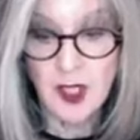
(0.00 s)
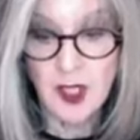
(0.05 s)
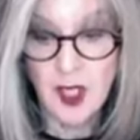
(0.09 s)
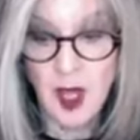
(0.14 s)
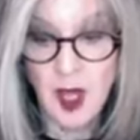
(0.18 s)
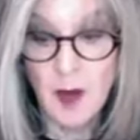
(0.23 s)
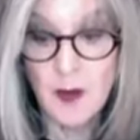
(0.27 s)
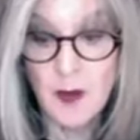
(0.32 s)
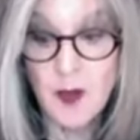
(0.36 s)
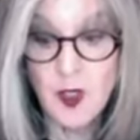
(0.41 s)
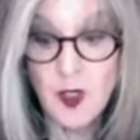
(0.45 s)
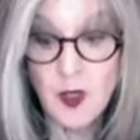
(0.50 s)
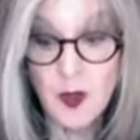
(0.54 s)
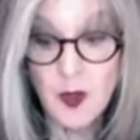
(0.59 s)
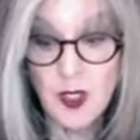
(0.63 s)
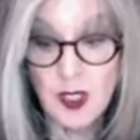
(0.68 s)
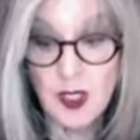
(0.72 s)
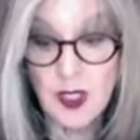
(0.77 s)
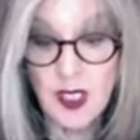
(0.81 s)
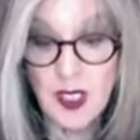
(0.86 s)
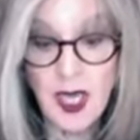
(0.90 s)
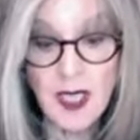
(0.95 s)
a
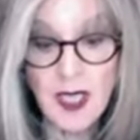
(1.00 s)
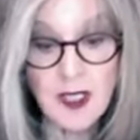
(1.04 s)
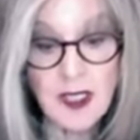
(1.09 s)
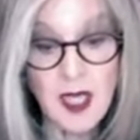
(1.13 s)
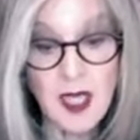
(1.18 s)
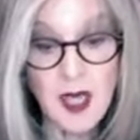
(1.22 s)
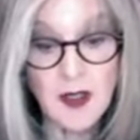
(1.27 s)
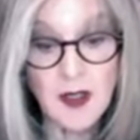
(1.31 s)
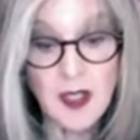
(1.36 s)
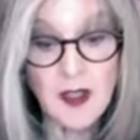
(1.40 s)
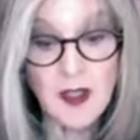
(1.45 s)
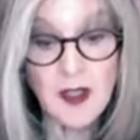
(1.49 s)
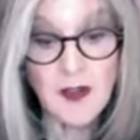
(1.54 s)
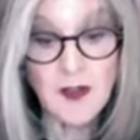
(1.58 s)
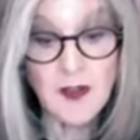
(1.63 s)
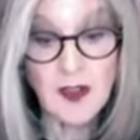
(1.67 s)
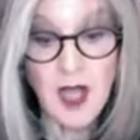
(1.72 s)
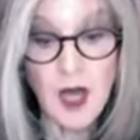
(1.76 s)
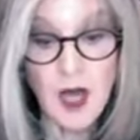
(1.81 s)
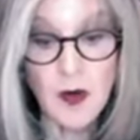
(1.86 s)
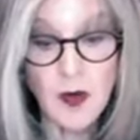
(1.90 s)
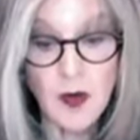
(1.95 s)
beauty cut down in the
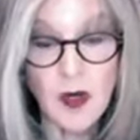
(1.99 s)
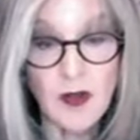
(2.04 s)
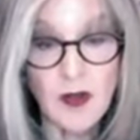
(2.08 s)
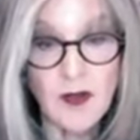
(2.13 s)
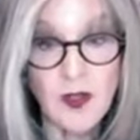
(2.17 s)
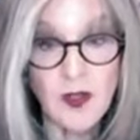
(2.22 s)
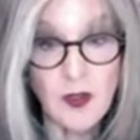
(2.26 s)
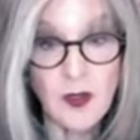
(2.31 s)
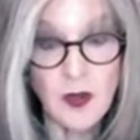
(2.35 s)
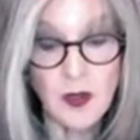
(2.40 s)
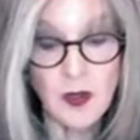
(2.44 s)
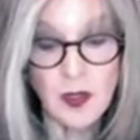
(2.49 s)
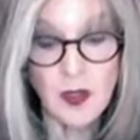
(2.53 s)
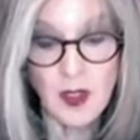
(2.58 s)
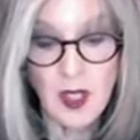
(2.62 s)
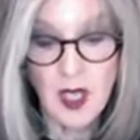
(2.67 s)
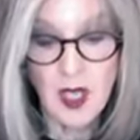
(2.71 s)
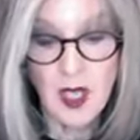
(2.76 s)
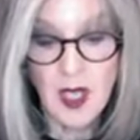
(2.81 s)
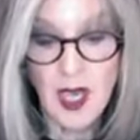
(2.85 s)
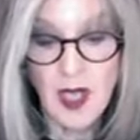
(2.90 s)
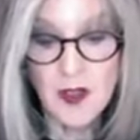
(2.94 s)
flower of youth
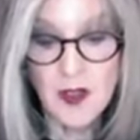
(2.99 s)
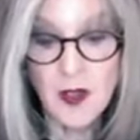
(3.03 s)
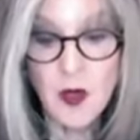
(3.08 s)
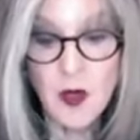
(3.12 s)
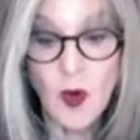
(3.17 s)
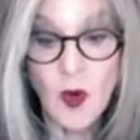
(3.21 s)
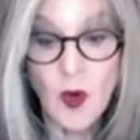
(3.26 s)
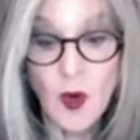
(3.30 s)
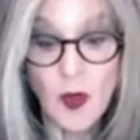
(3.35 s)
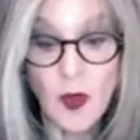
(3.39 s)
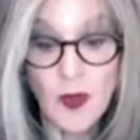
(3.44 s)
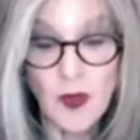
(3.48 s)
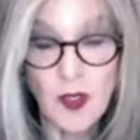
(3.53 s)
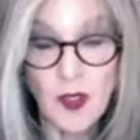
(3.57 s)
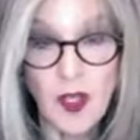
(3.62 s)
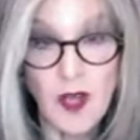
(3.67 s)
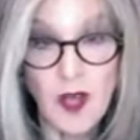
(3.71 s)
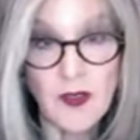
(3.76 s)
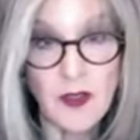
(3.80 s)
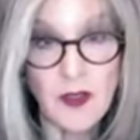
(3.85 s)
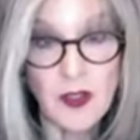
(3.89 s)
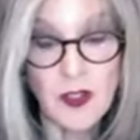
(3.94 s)
as her older
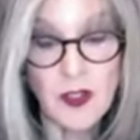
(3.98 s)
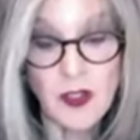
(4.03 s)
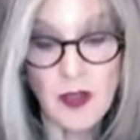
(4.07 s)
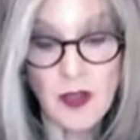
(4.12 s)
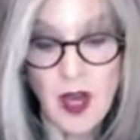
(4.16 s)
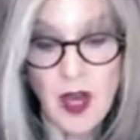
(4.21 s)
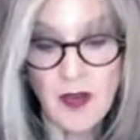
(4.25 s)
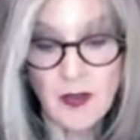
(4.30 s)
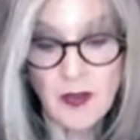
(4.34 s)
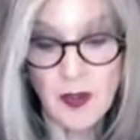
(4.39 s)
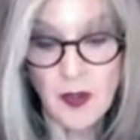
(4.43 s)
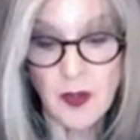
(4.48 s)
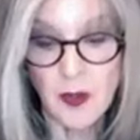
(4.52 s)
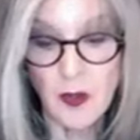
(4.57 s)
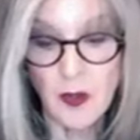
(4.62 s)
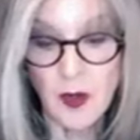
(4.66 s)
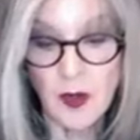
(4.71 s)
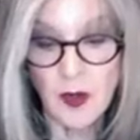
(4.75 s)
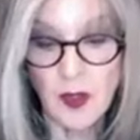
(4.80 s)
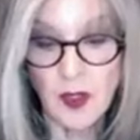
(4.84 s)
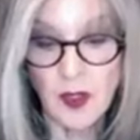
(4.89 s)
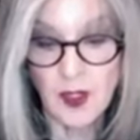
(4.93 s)
lover traveled the
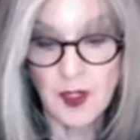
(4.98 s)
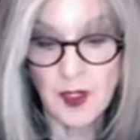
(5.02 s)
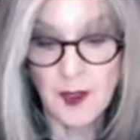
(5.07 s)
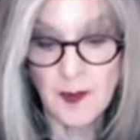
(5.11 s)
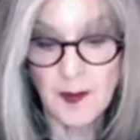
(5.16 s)
world.